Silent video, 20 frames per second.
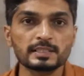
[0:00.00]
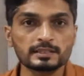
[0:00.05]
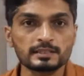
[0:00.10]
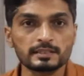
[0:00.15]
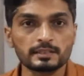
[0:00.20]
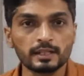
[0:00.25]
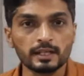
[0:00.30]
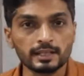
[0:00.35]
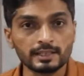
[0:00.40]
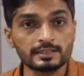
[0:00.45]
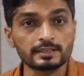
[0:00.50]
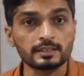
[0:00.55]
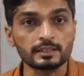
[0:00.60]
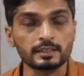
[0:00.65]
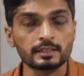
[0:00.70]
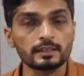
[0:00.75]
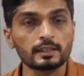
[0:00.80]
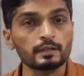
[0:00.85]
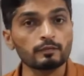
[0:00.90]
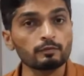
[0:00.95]

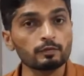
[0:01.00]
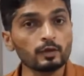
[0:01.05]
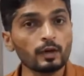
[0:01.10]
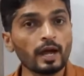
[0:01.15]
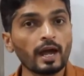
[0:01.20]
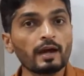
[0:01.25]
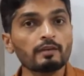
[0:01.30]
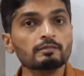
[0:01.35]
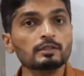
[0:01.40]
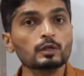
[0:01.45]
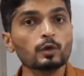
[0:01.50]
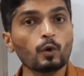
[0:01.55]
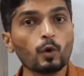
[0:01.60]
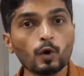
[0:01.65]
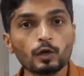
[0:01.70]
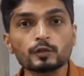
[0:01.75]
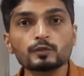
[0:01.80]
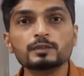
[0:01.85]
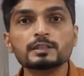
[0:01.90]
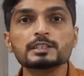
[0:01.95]
XD, if you have a
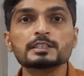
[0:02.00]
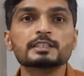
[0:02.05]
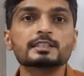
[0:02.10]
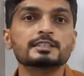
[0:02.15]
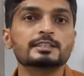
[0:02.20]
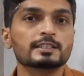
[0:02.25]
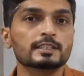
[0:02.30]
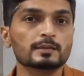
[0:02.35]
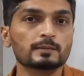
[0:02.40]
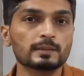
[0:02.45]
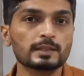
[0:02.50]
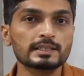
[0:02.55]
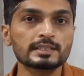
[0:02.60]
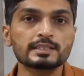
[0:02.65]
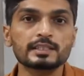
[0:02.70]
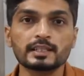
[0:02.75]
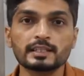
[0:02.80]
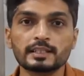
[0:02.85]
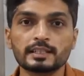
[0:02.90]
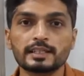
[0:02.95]
convergent
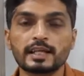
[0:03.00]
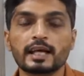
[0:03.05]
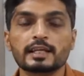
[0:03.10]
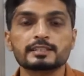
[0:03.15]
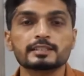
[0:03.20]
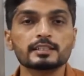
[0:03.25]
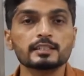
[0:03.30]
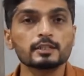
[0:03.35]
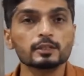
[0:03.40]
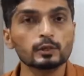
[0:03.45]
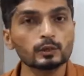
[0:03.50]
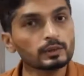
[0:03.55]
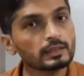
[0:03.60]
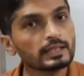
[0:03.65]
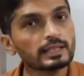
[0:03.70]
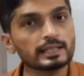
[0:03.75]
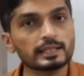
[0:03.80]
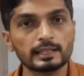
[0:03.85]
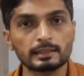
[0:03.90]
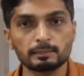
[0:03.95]
sequence, then it has a
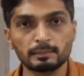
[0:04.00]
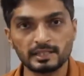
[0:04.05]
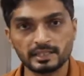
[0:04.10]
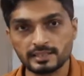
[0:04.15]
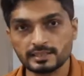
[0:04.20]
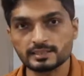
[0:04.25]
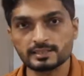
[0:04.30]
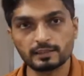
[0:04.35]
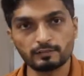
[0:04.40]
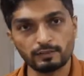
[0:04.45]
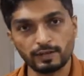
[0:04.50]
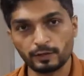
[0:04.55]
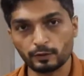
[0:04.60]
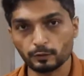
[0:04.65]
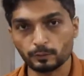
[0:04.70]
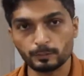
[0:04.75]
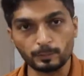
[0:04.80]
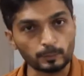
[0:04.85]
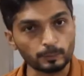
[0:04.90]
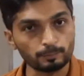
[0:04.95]
unique limit. This thing we
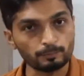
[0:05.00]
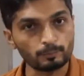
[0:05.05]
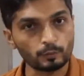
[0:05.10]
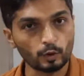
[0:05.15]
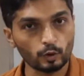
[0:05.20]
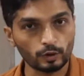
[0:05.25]
have to prove.